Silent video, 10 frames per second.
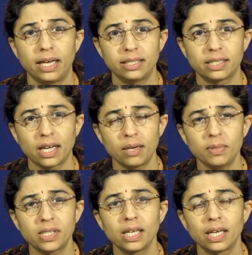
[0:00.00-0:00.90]

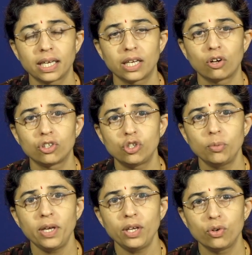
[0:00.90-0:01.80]
Enzymes can
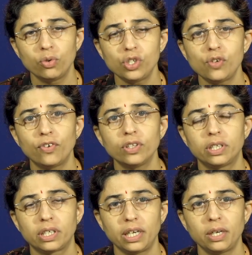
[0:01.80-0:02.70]
also be used for
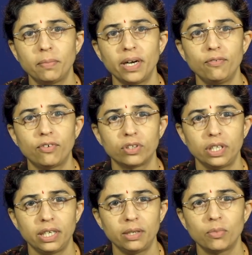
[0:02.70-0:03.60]
the treatment for
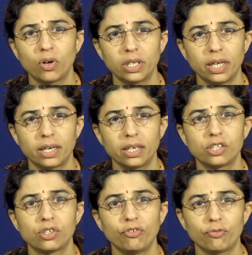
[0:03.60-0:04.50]
the inborn
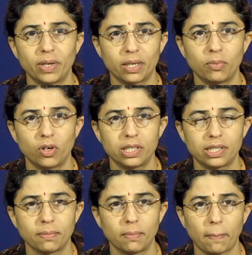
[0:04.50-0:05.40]
errors of
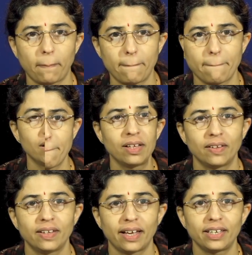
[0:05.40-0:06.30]
metabolism.
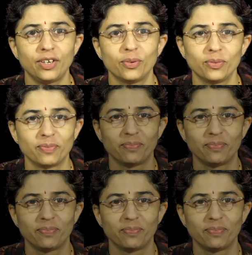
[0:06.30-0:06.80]
Thank you.